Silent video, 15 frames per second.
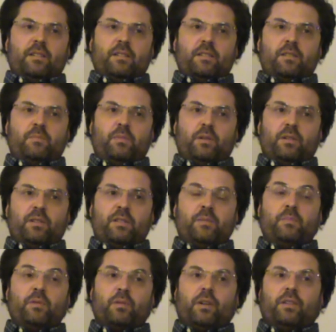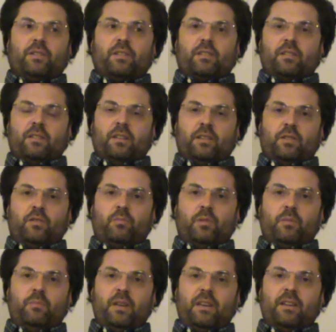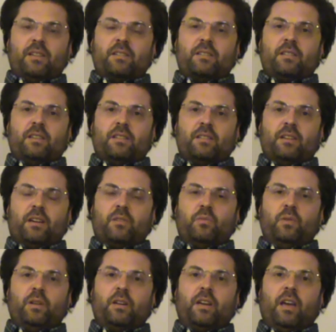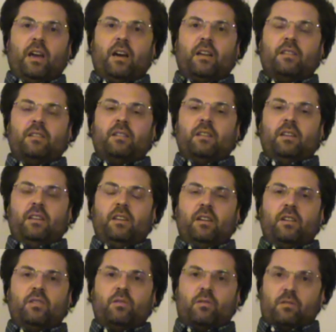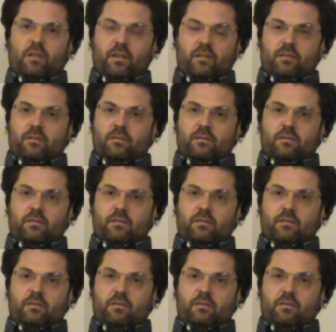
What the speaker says: spirit in human beings is that we can ignore it,